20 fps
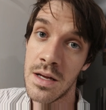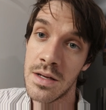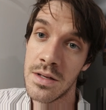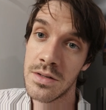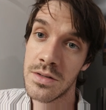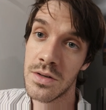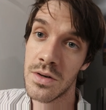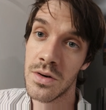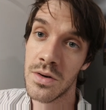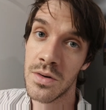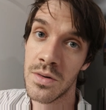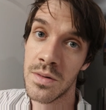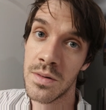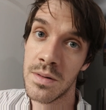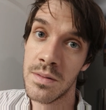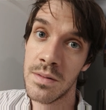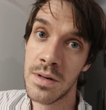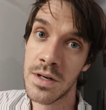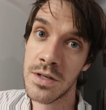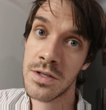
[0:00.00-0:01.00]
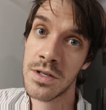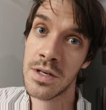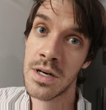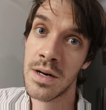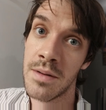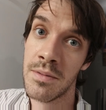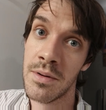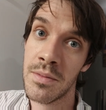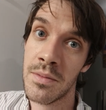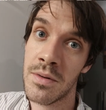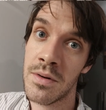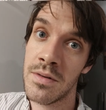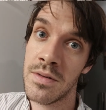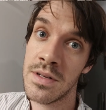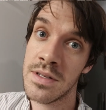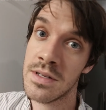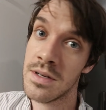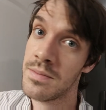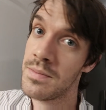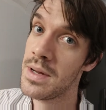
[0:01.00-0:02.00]
So, I'm not sure how many more of
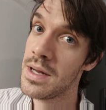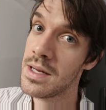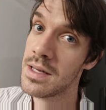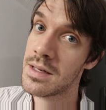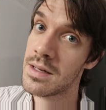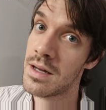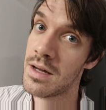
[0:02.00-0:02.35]
these I'll make,